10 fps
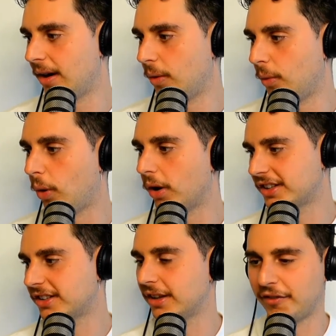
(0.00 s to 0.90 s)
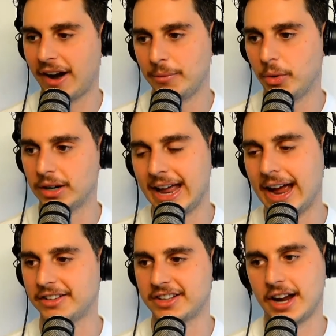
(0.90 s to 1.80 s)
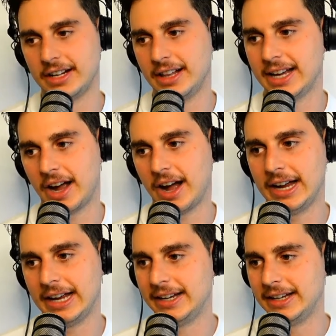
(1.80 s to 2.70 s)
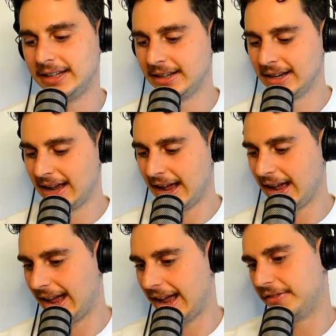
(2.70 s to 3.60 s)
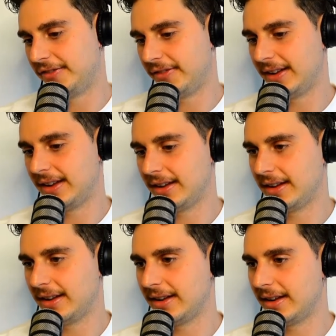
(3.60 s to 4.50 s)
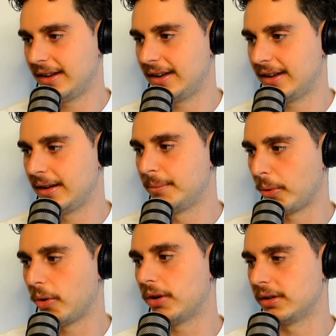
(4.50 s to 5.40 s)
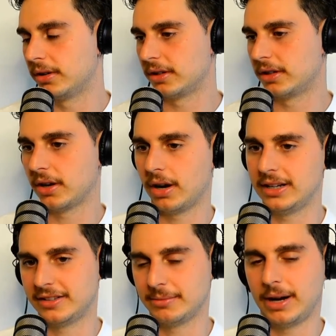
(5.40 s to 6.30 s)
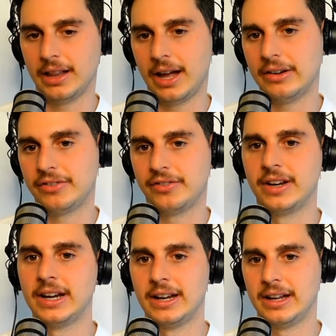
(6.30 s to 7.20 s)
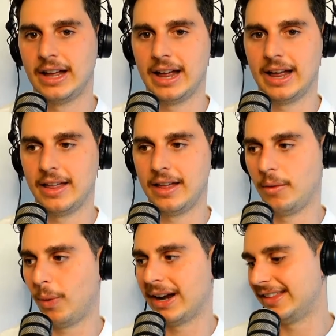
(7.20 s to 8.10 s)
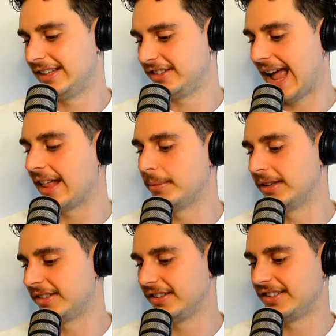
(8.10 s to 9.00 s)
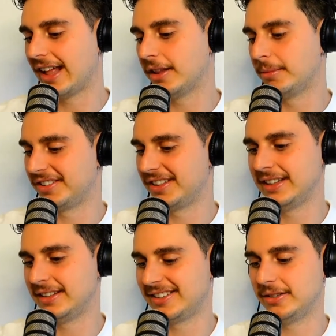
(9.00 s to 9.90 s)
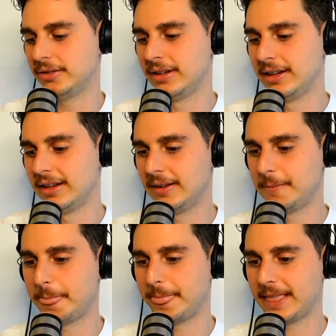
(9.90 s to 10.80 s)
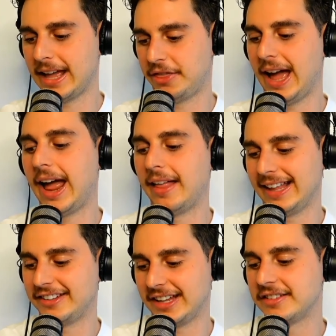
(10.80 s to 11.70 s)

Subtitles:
what's the framework now? It's kind of like, I have brought God into my life. One of these elements is celibacy unless there's a